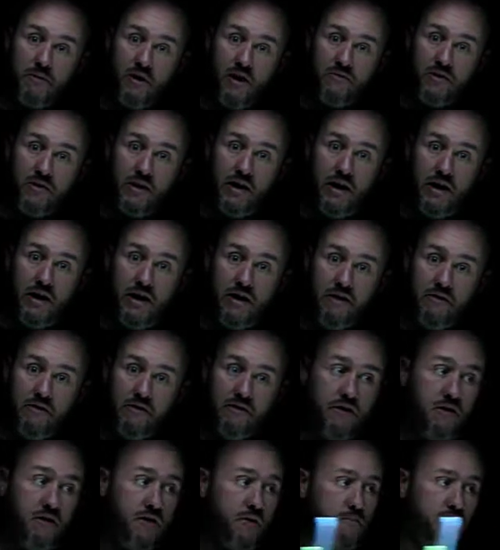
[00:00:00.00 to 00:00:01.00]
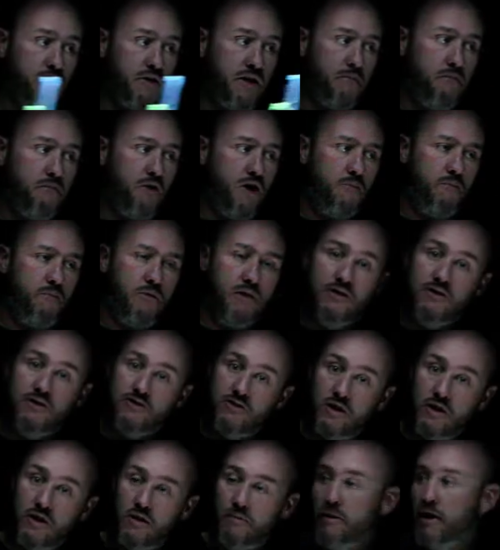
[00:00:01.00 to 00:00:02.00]
over here, but they might be
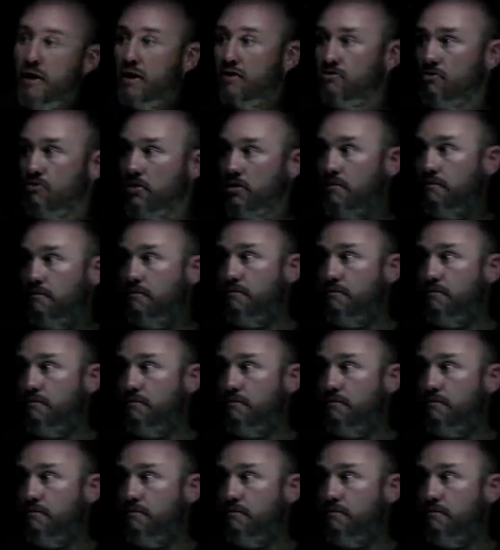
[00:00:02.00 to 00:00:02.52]
inside our boundary.